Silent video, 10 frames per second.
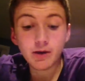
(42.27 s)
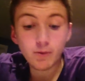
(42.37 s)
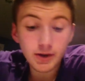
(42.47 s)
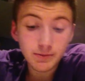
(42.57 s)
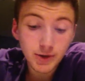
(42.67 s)

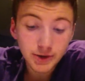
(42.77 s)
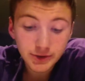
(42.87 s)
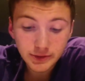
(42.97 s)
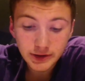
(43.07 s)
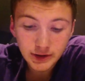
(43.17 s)
When
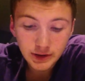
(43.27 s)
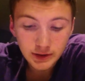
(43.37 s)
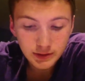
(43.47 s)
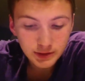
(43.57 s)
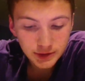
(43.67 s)
mercury
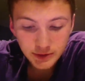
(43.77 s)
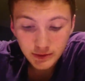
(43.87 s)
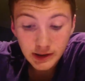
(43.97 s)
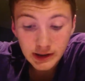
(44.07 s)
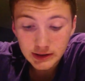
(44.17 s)

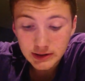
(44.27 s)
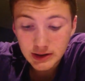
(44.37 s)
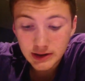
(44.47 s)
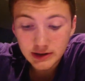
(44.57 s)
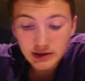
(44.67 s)
2
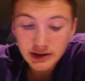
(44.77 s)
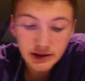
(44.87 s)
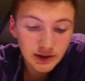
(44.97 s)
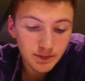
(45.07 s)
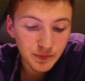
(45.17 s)
oxide is
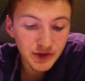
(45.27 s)
heated,